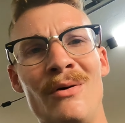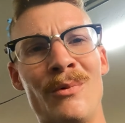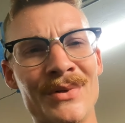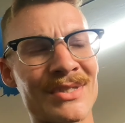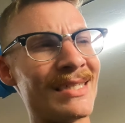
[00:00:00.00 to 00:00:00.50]

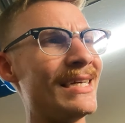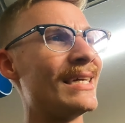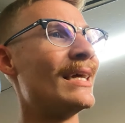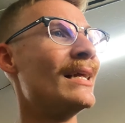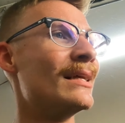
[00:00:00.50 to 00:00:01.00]
we'll see.
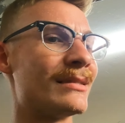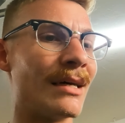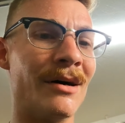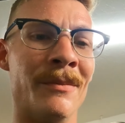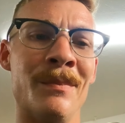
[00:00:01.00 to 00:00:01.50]

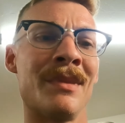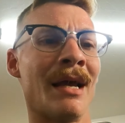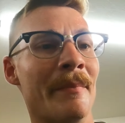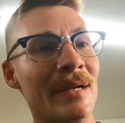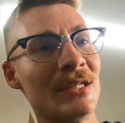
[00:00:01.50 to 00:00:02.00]
So
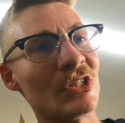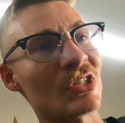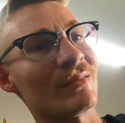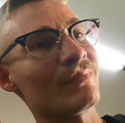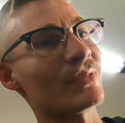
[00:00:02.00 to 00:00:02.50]
I'm gonna
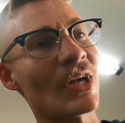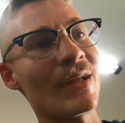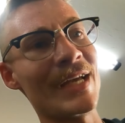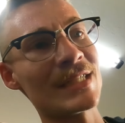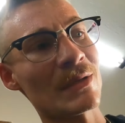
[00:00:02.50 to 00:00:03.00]
just
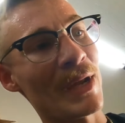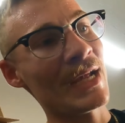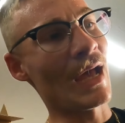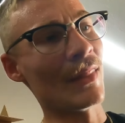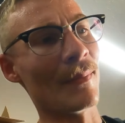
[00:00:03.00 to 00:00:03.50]
start laying some
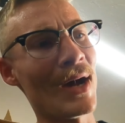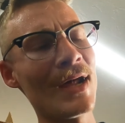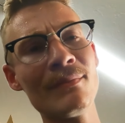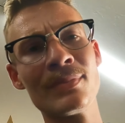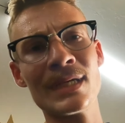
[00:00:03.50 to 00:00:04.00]
paint on the
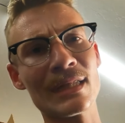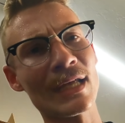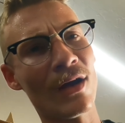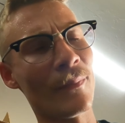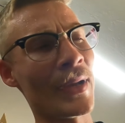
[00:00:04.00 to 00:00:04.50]
bottom, get
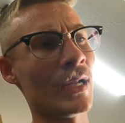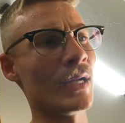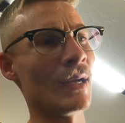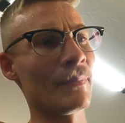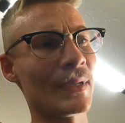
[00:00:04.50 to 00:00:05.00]
that all
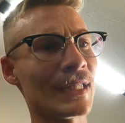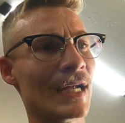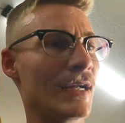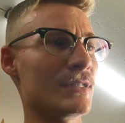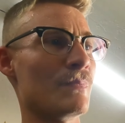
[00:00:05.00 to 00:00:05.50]
painted up, get that
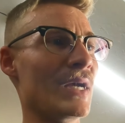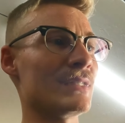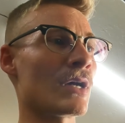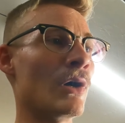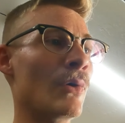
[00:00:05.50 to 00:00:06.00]
a nice
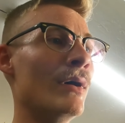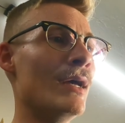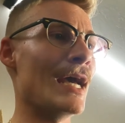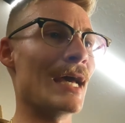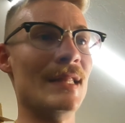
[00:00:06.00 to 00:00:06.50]
base coat,
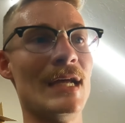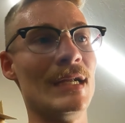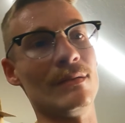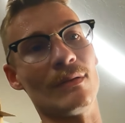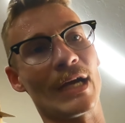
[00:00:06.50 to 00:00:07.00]
and
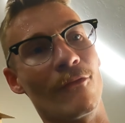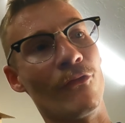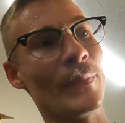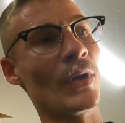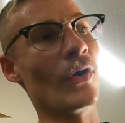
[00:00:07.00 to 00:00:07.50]
then I can
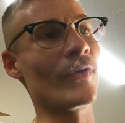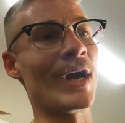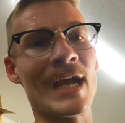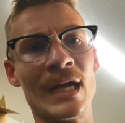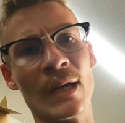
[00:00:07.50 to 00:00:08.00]
flip it over,
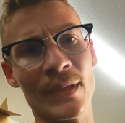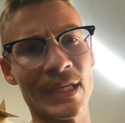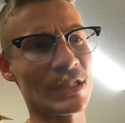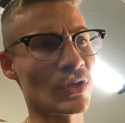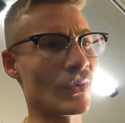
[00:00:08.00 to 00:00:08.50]
hang it up on
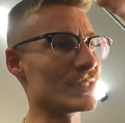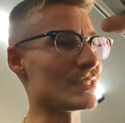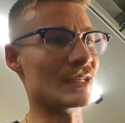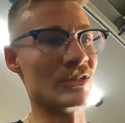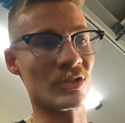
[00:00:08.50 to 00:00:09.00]
the engine
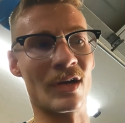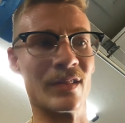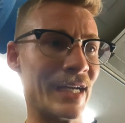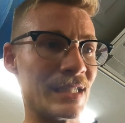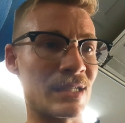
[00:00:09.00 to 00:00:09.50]
hoist, and just start
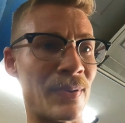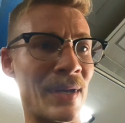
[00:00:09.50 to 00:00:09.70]
laying some